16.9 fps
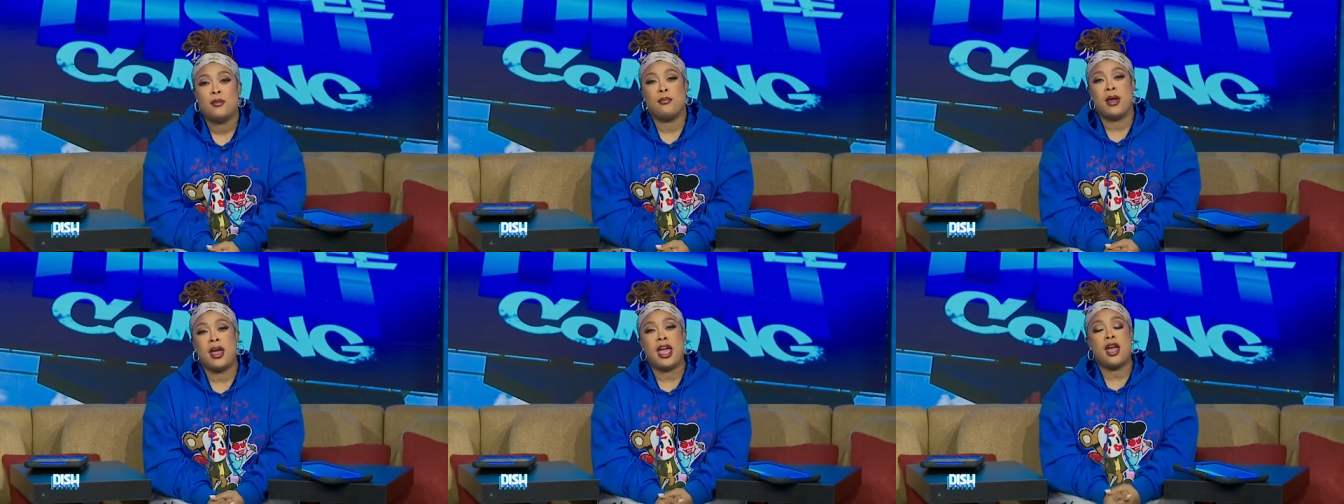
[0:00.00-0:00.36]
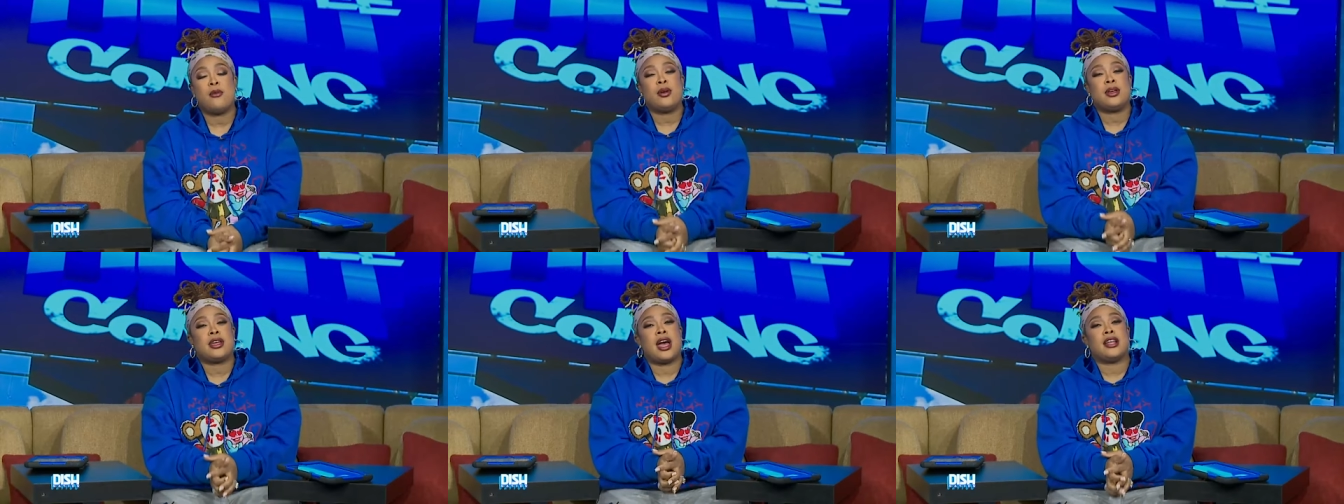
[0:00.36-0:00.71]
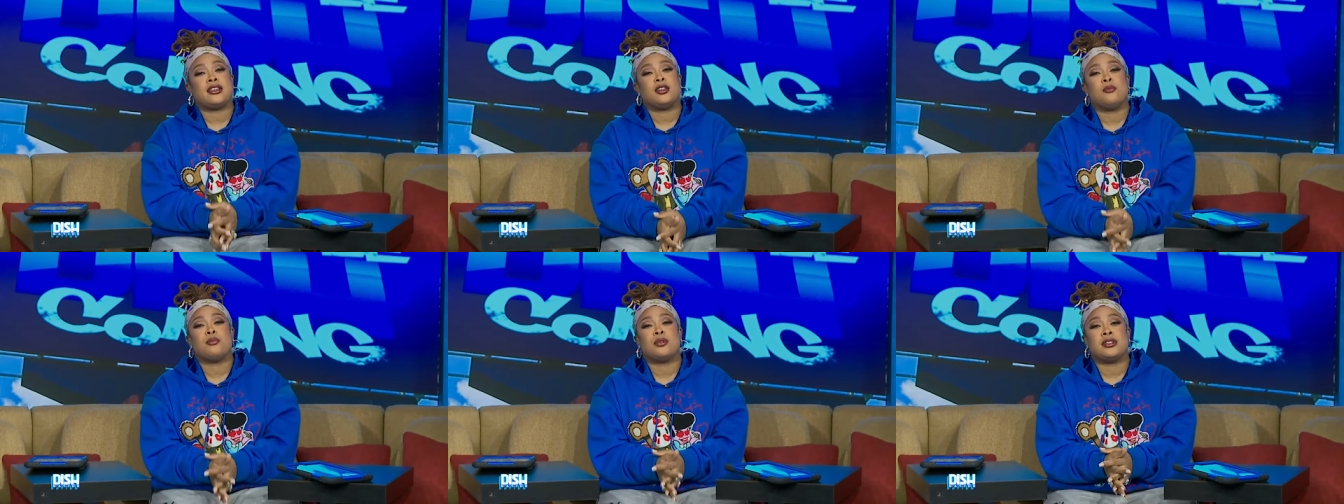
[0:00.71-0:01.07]
Man, we
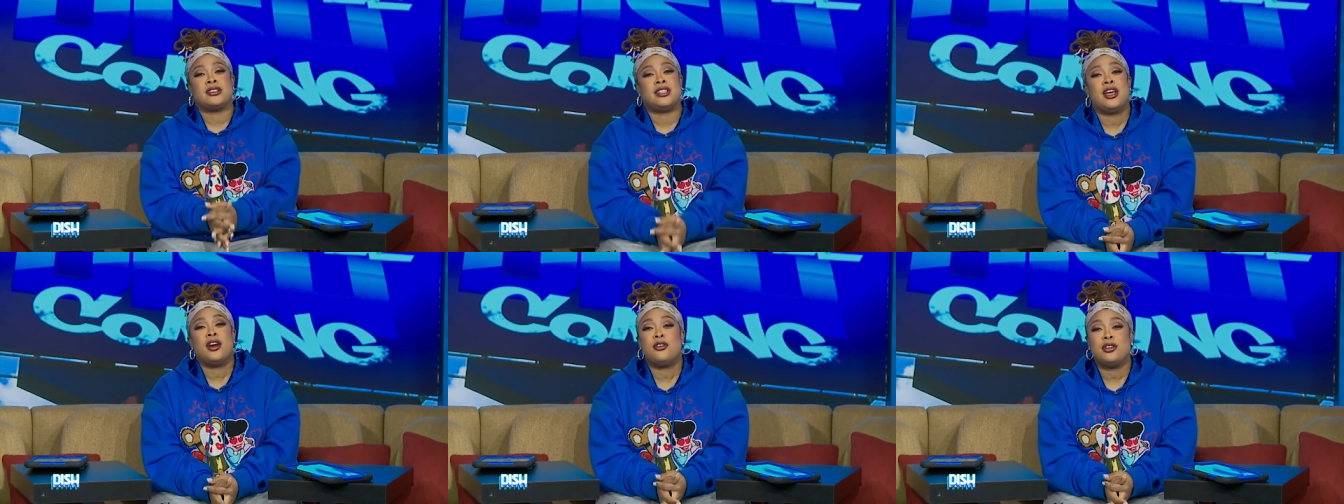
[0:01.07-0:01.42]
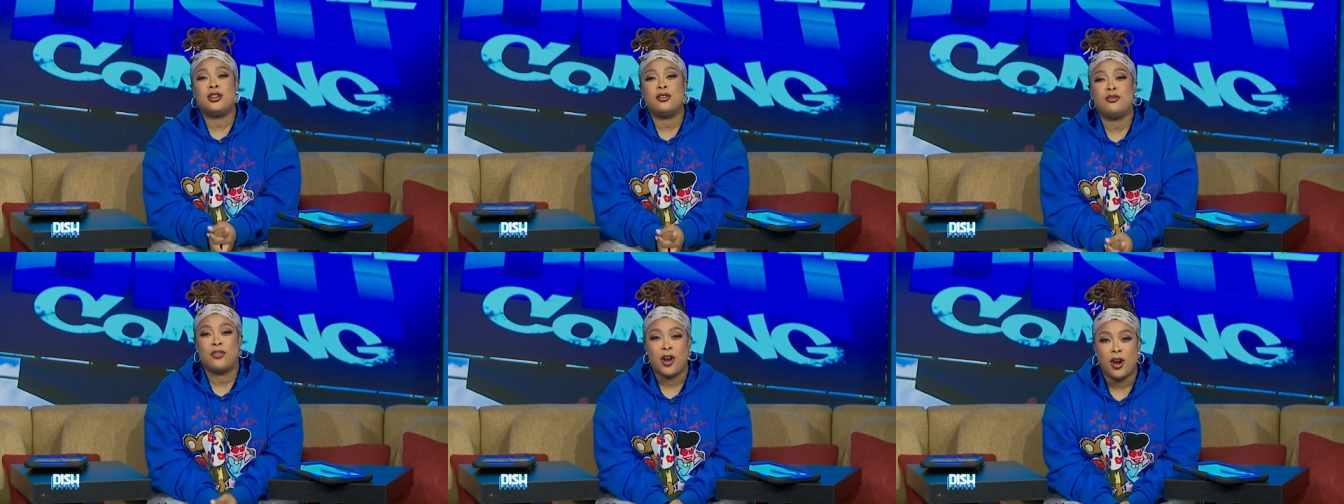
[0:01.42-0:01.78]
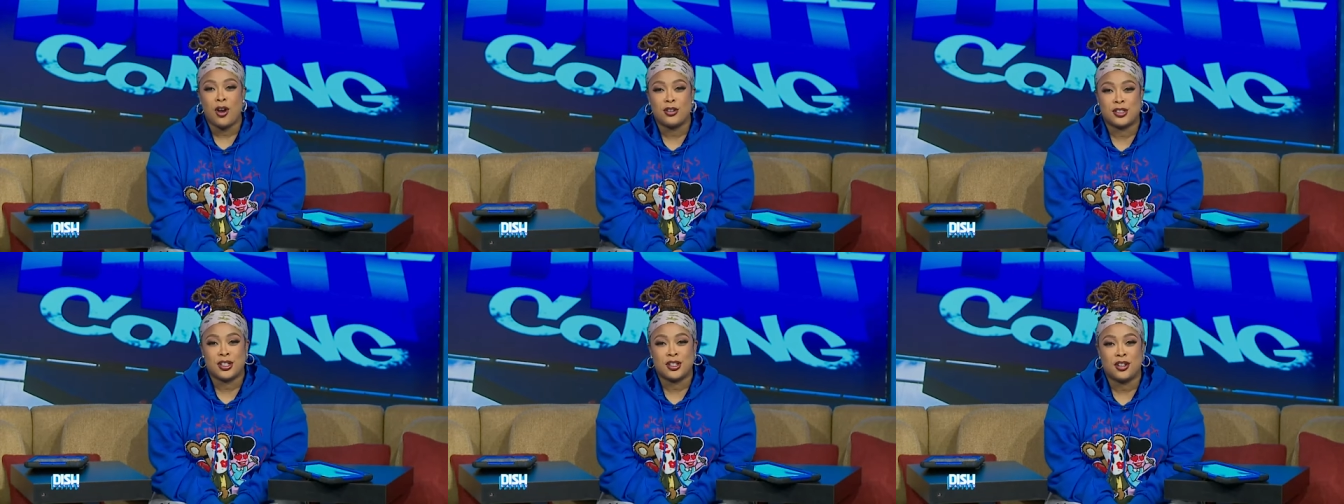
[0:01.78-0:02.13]
got the Brazilian
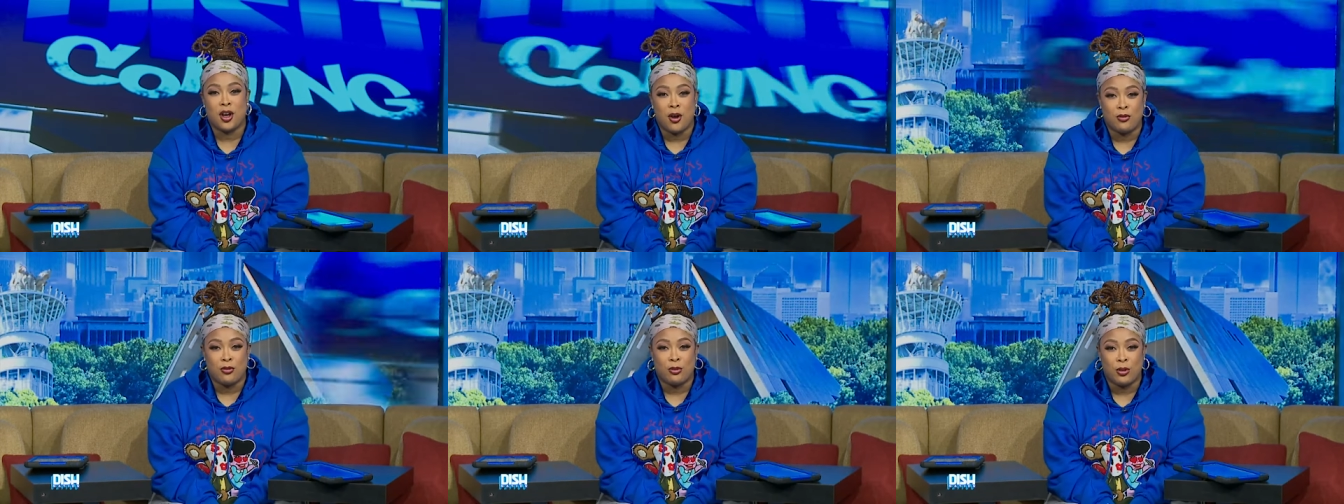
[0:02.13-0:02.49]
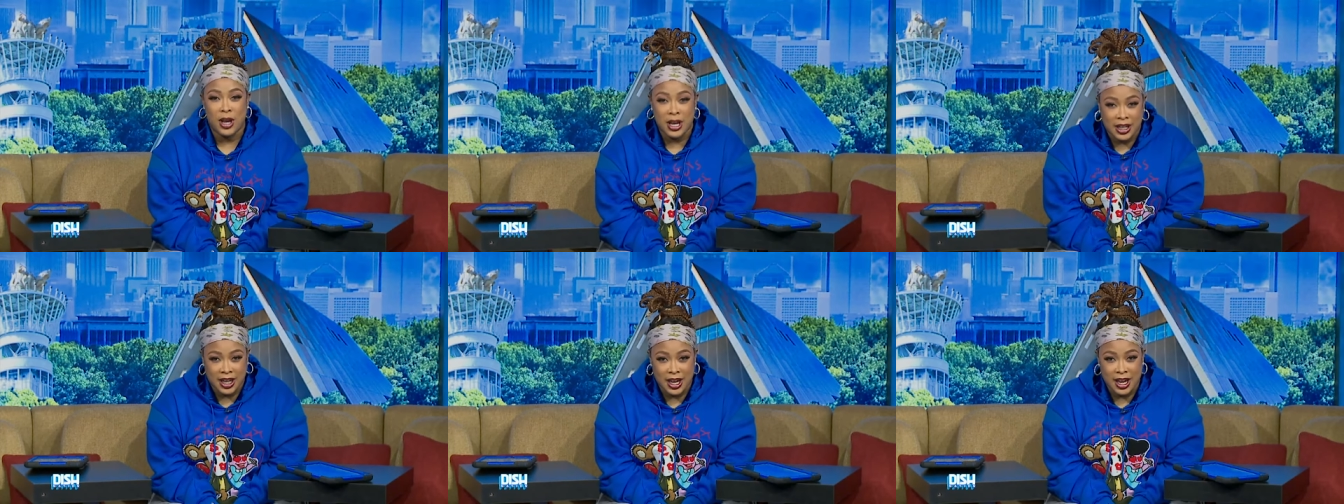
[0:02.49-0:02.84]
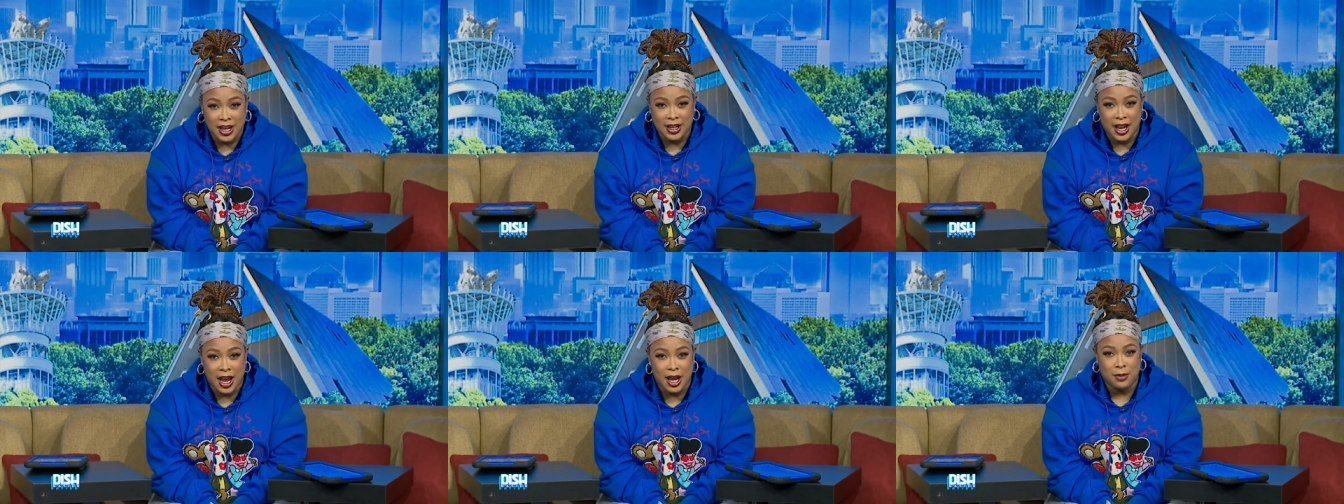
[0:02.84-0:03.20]
version of
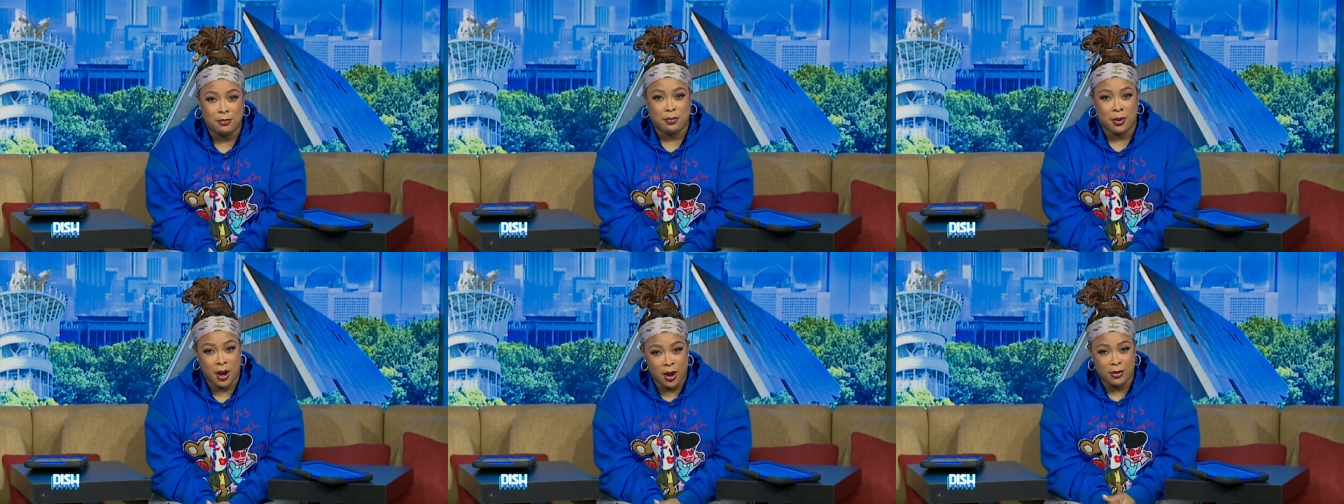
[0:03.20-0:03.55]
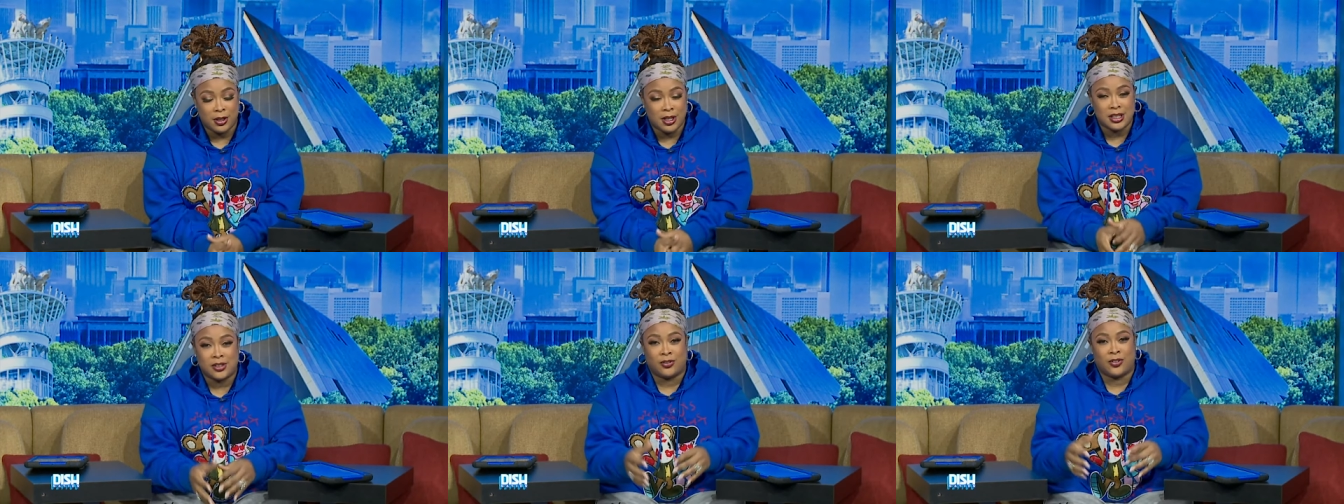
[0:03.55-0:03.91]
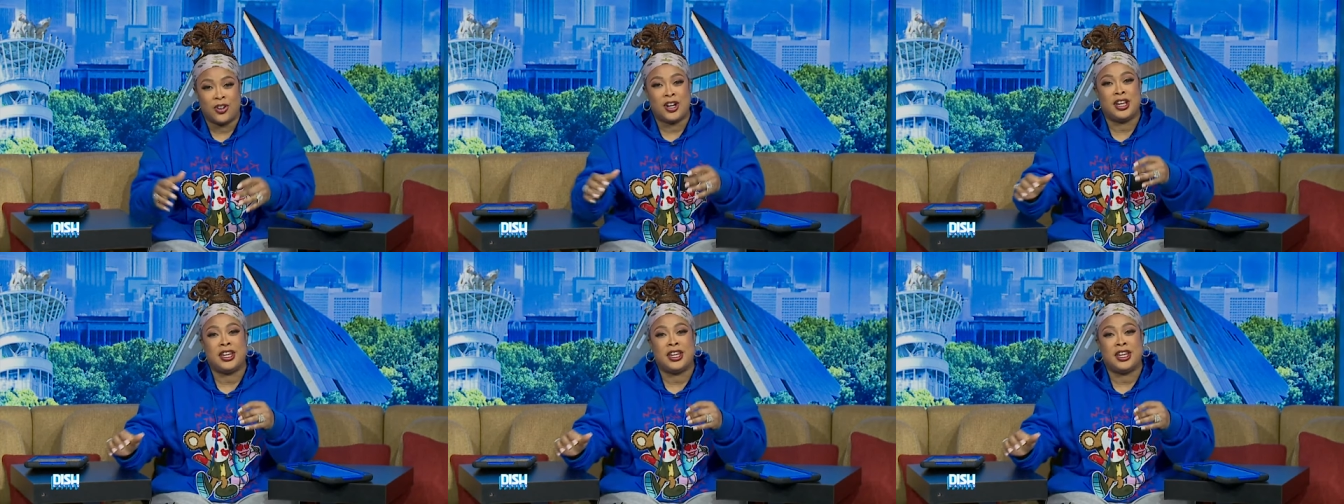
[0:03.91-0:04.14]
Weekend at Bernie's for